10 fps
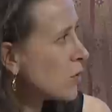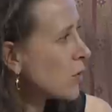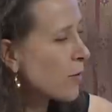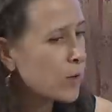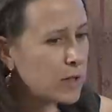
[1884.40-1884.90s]
do the,
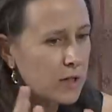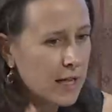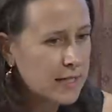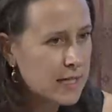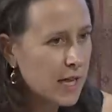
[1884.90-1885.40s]
if we could
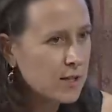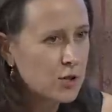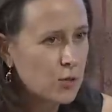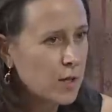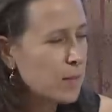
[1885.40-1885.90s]
get 10
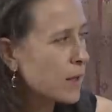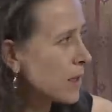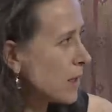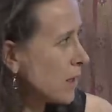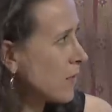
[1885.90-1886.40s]
to 20
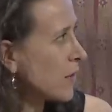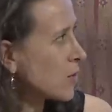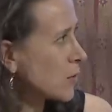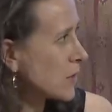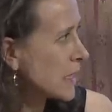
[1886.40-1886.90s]
million
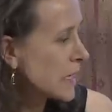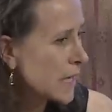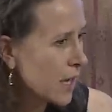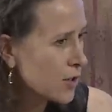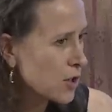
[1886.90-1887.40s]
individuals
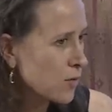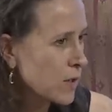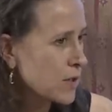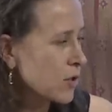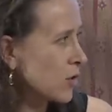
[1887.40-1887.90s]
engaged in
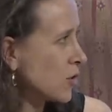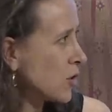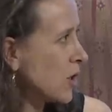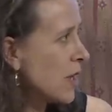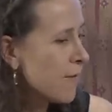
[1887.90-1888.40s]
research,